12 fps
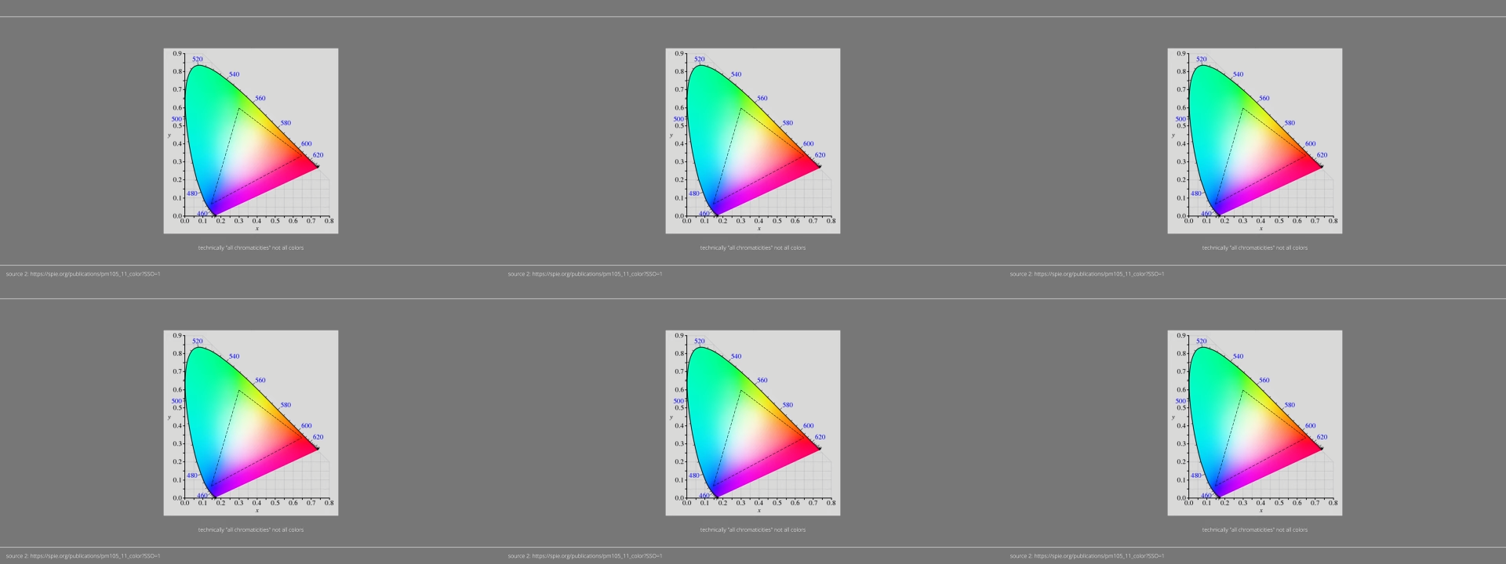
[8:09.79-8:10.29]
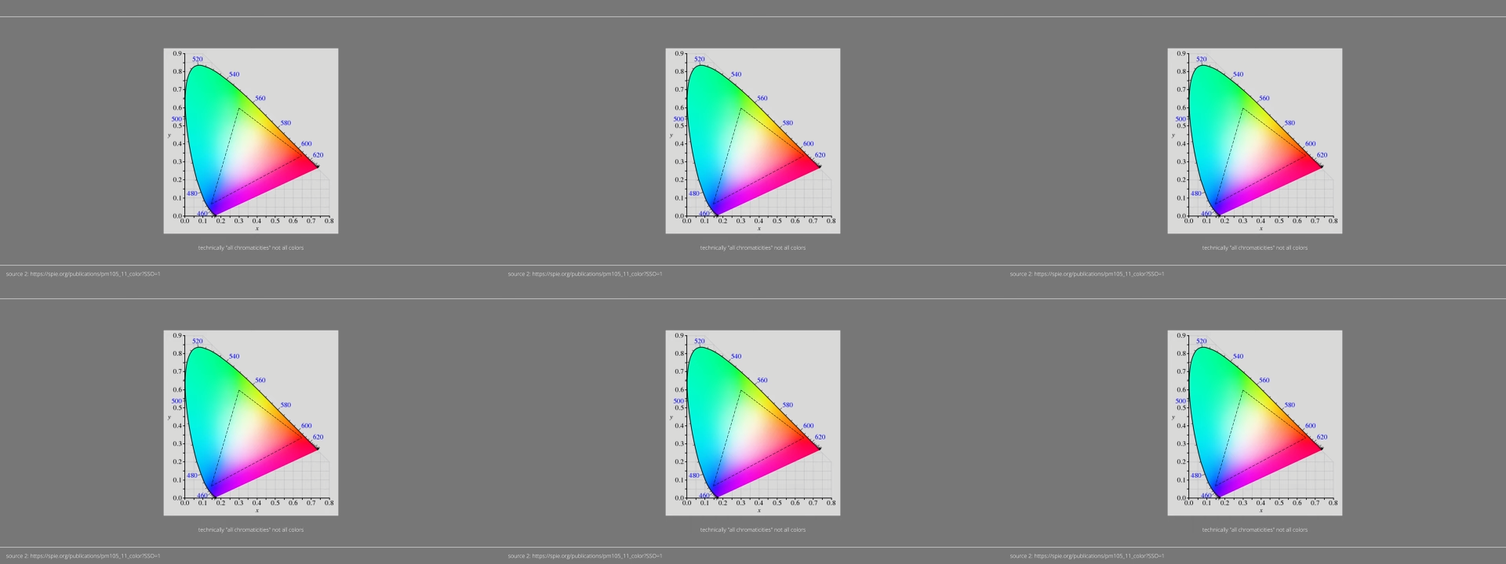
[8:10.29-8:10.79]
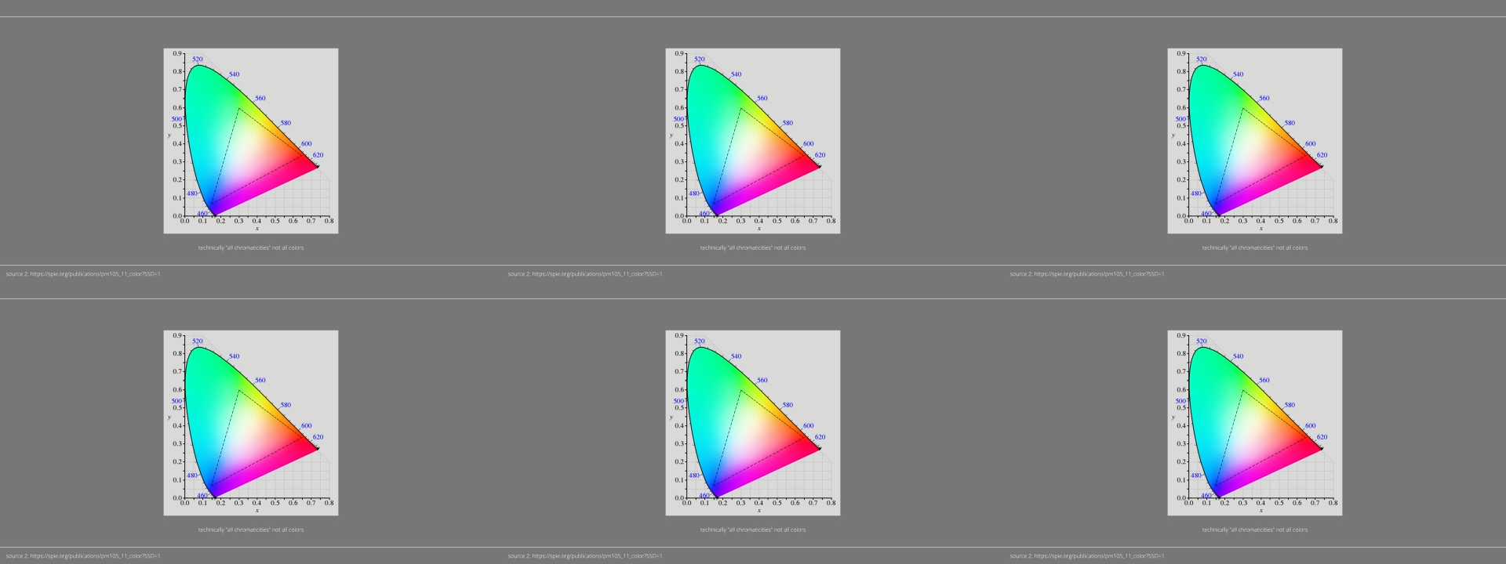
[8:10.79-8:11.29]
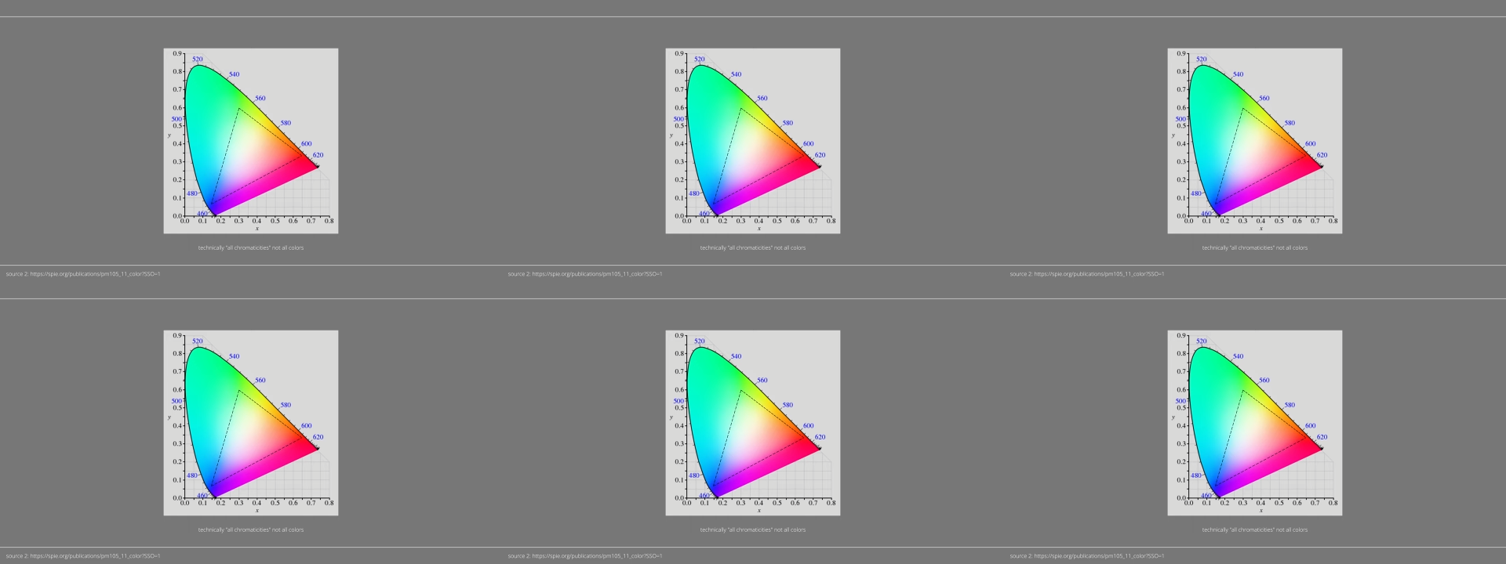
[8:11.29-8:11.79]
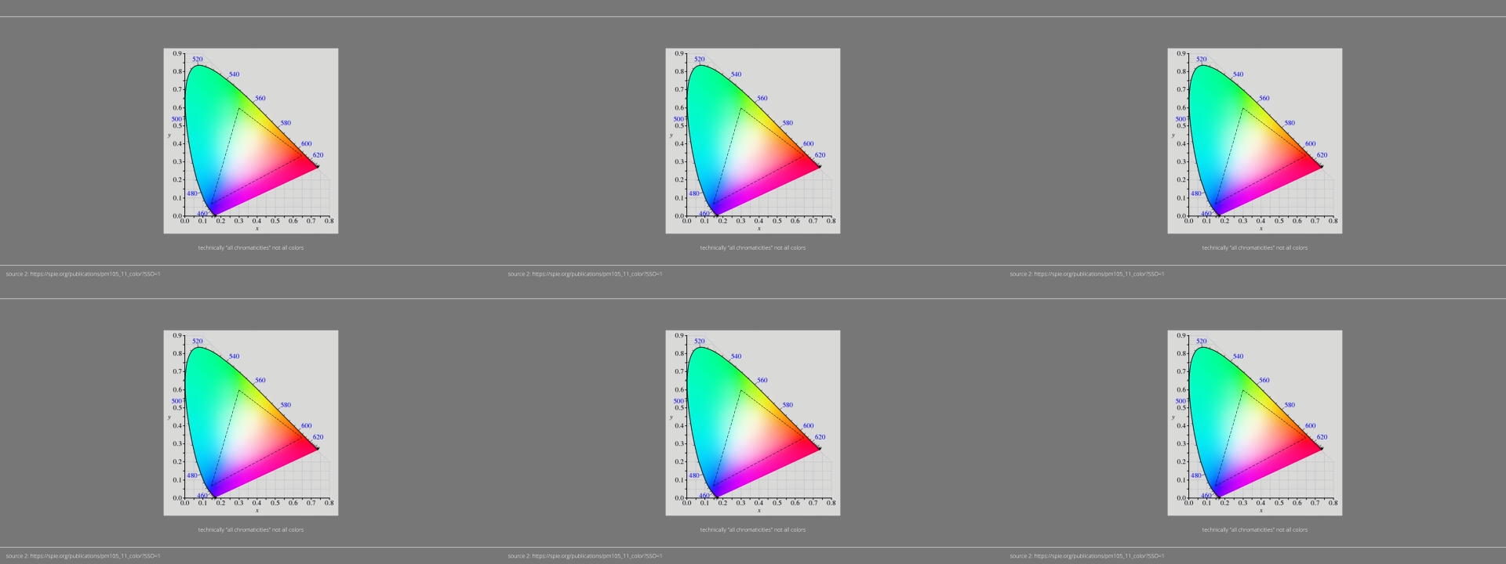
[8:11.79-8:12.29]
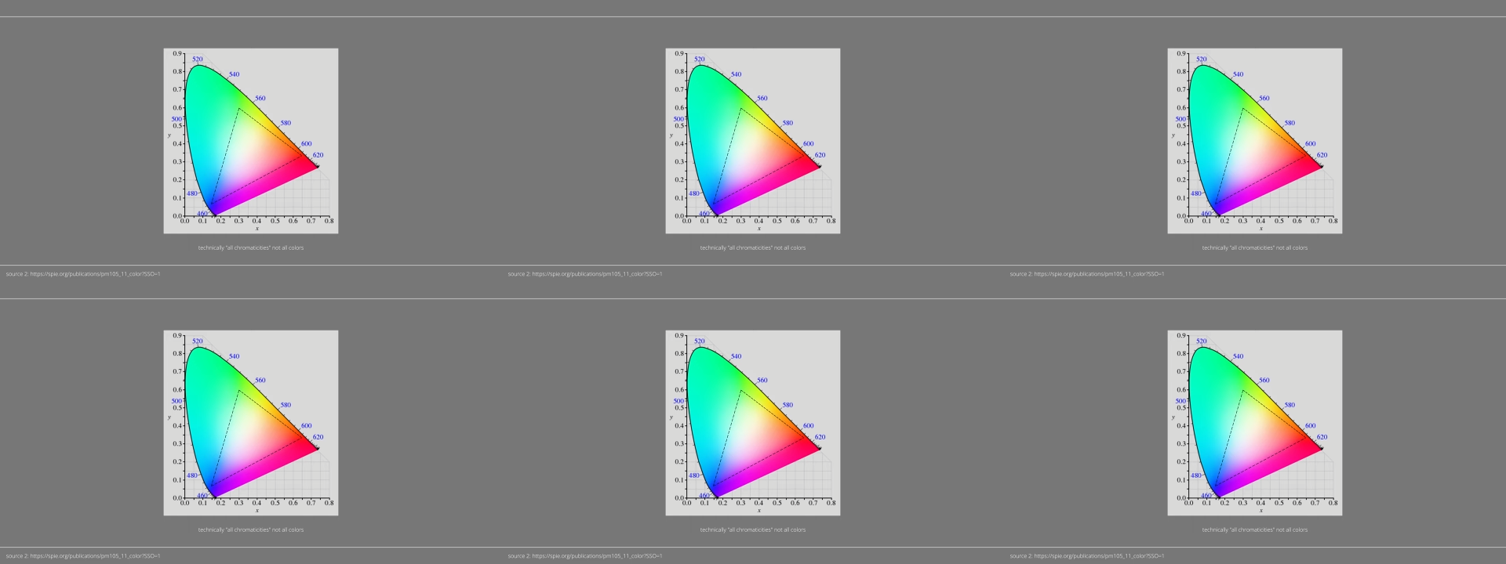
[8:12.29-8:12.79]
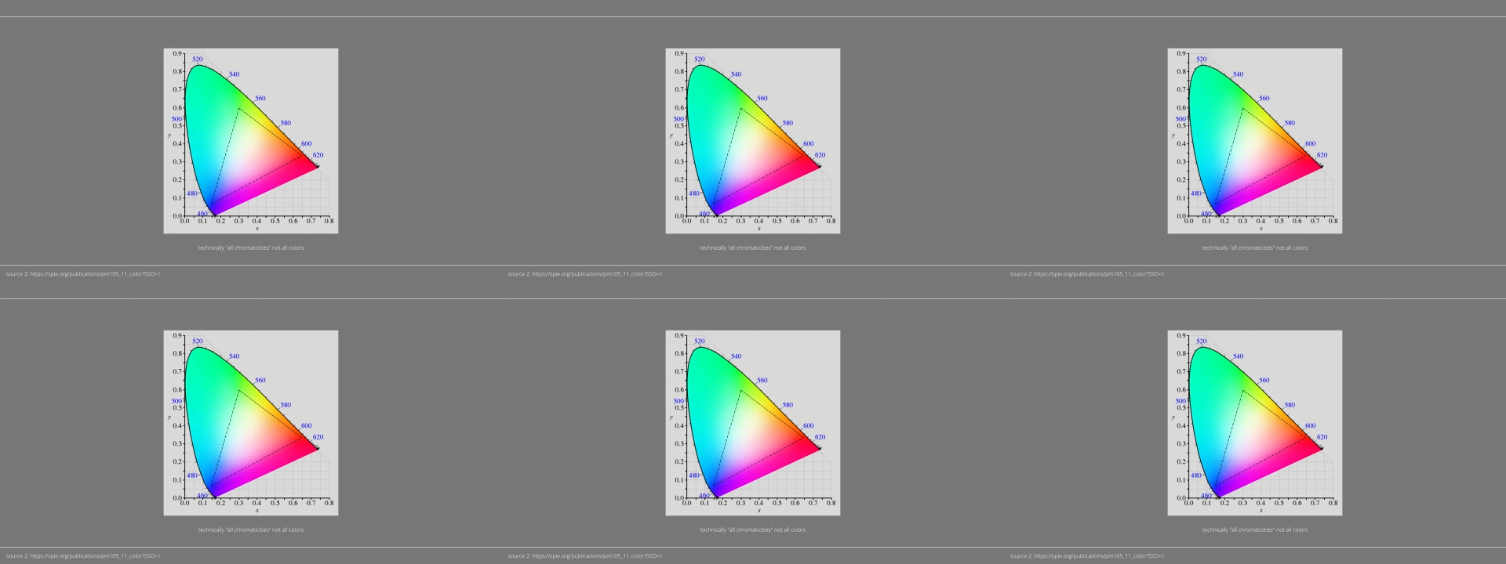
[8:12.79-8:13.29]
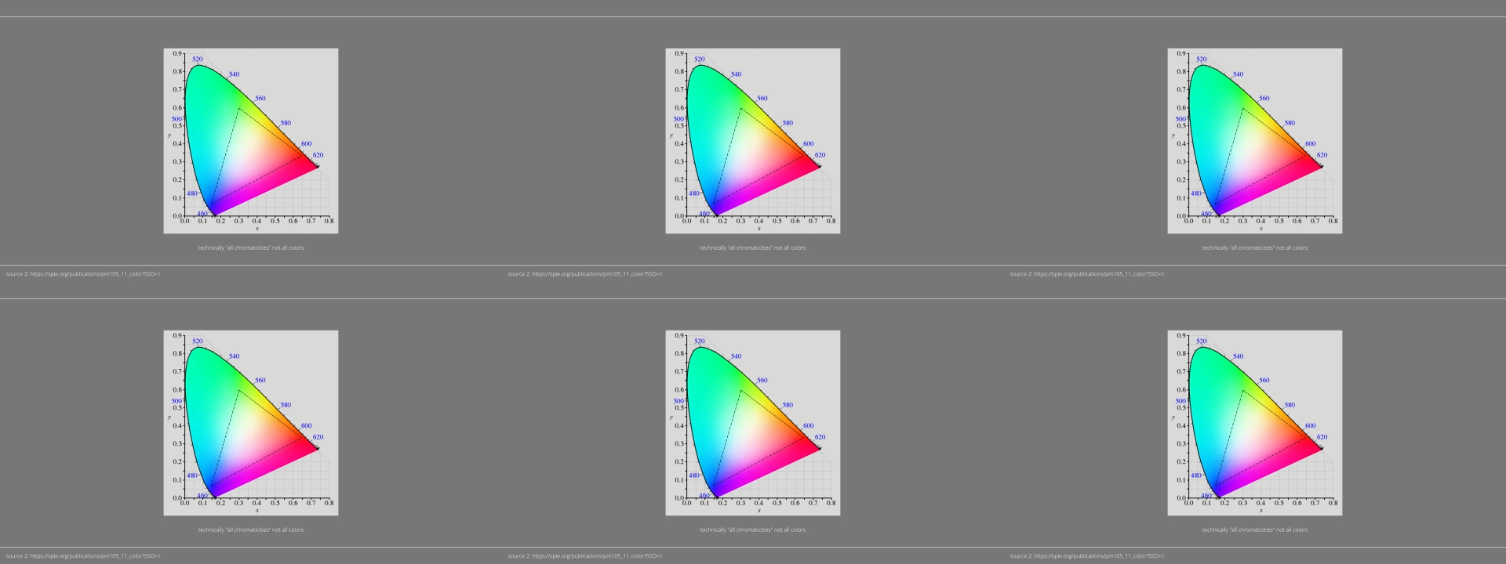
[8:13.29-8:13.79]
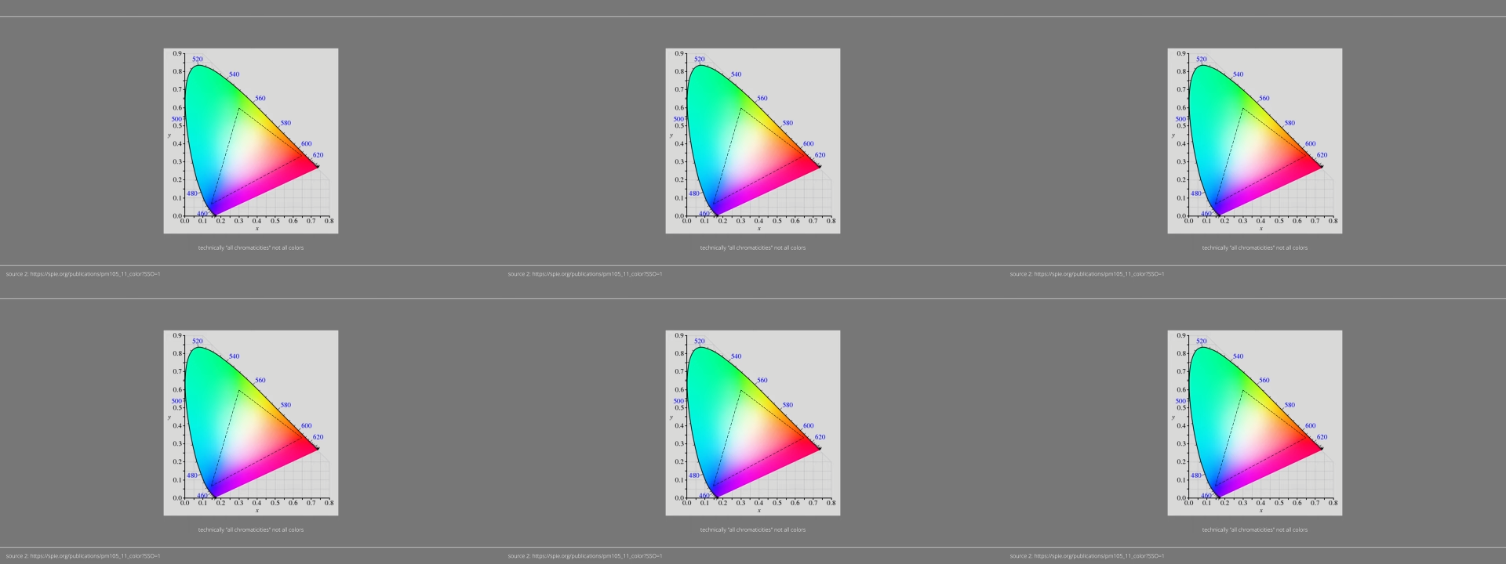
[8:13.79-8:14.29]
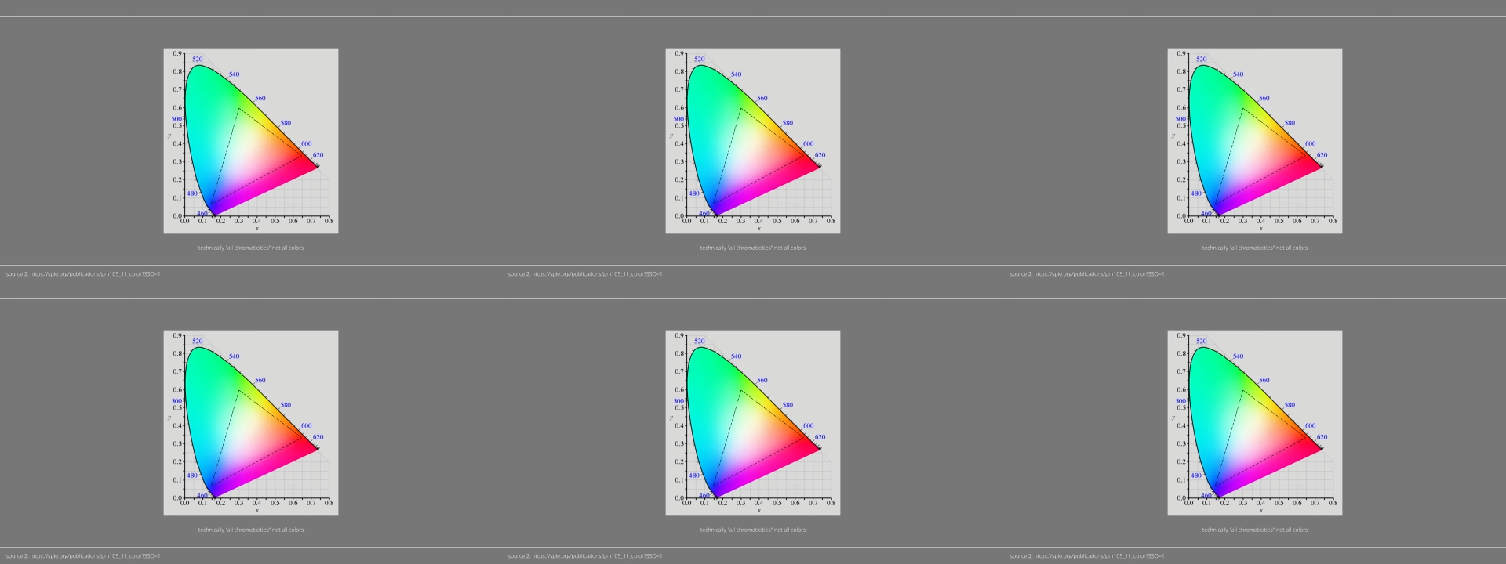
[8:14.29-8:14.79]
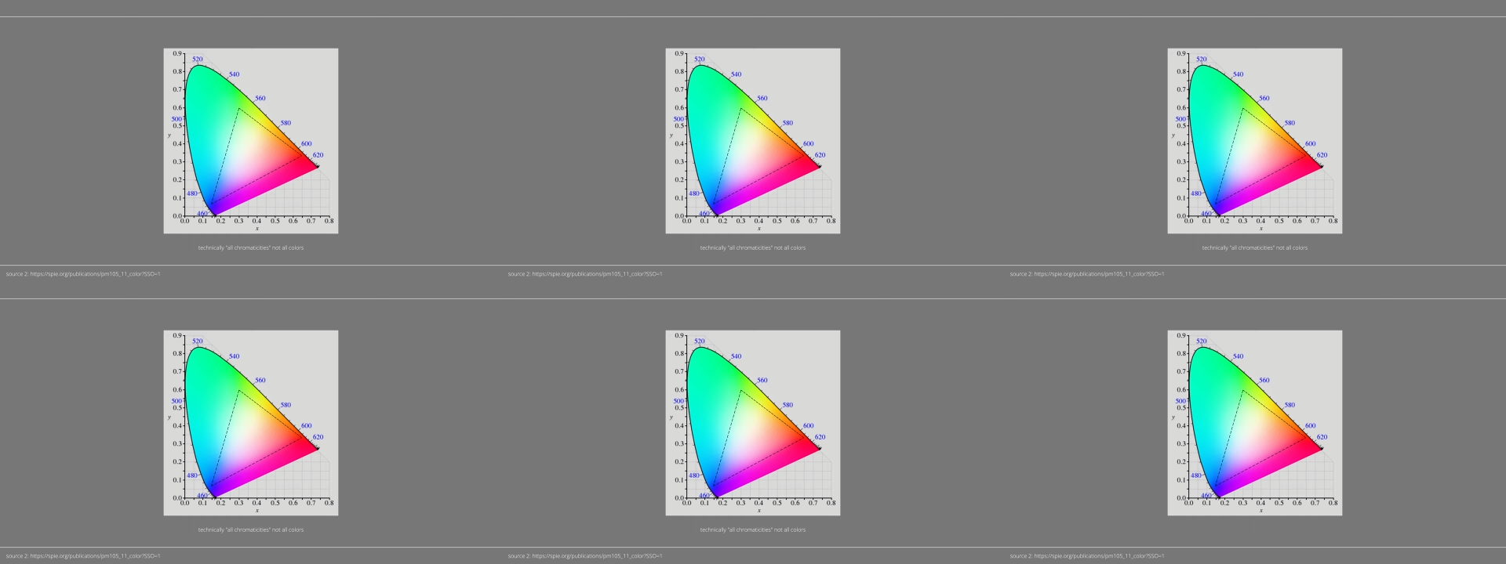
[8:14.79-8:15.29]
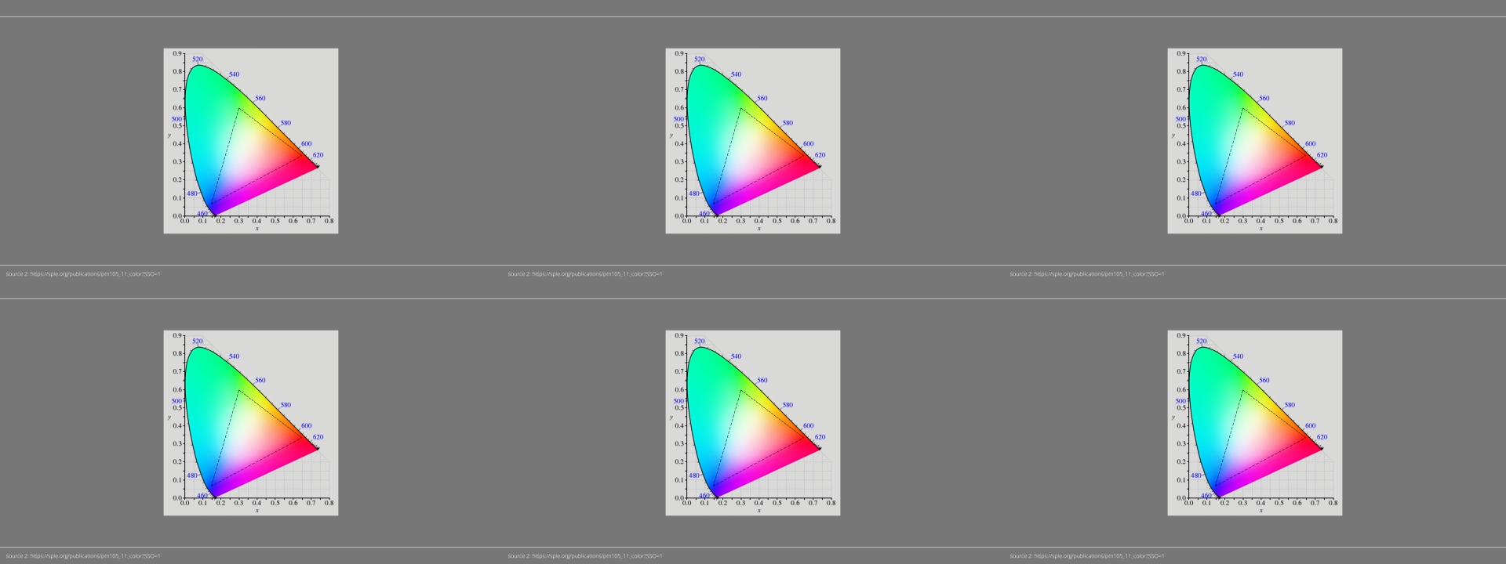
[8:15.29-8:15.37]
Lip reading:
Nobody's mouth can be seen.